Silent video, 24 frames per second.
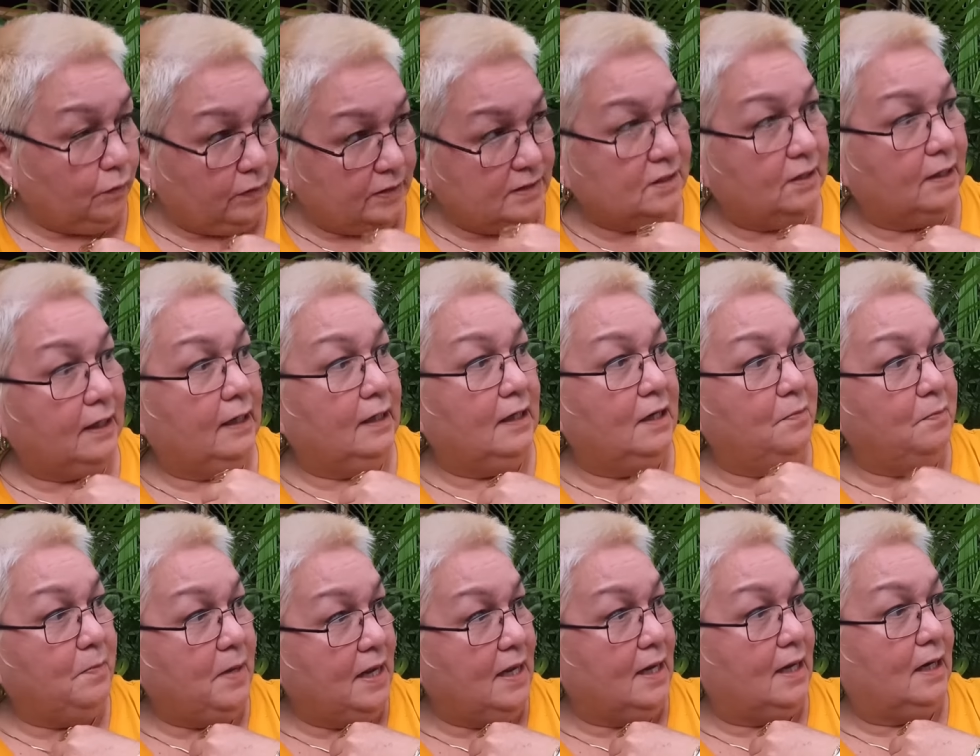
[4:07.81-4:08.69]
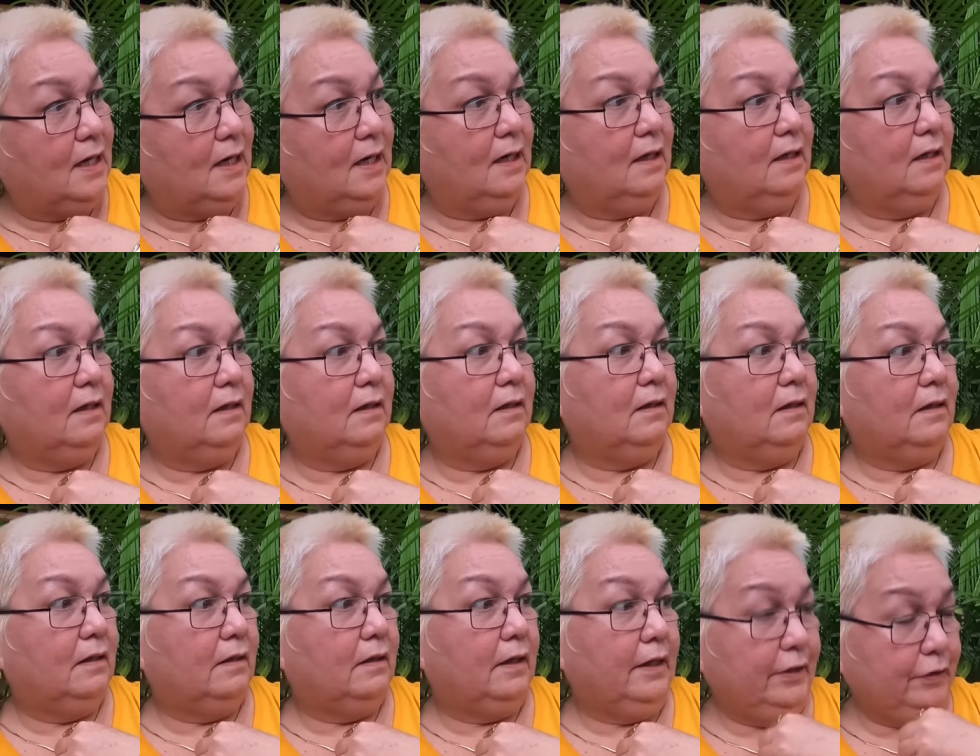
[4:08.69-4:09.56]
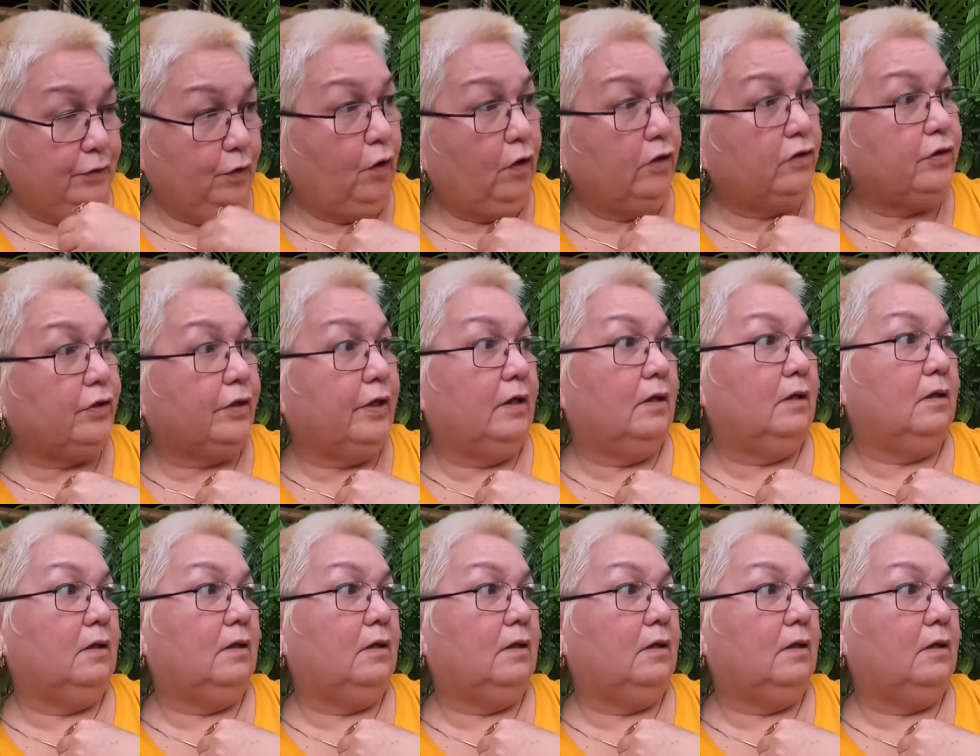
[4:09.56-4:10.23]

was really me. Yeah her daughter.